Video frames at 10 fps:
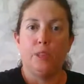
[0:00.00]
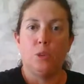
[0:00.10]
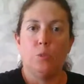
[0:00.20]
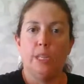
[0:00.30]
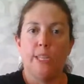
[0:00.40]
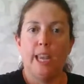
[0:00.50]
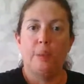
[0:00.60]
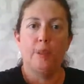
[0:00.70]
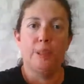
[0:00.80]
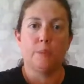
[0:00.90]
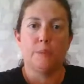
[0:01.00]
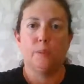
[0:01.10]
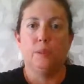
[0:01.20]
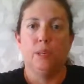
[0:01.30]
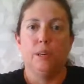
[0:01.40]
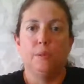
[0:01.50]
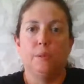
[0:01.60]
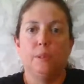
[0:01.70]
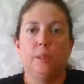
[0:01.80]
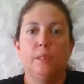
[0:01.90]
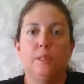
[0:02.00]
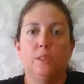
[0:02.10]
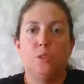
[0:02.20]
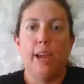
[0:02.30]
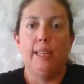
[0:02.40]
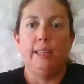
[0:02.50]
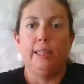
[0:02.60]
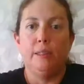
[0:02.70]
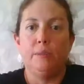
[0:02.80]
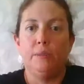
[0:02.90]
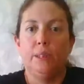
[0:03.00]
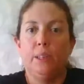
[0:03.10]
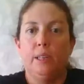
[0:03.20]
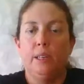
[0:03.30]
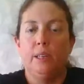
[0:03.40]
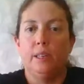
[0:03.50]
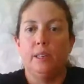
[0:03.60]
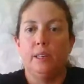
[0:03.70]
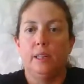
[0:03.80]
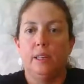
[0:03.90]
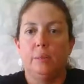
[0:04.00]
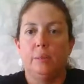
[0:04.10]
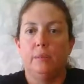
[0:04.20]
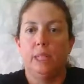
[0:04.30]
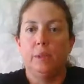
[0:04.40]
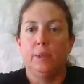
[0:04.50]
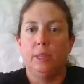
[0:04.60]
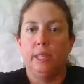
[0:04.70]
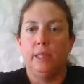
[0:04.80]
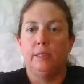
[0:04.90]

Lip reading: So 1 tablespoon of dry leaf literally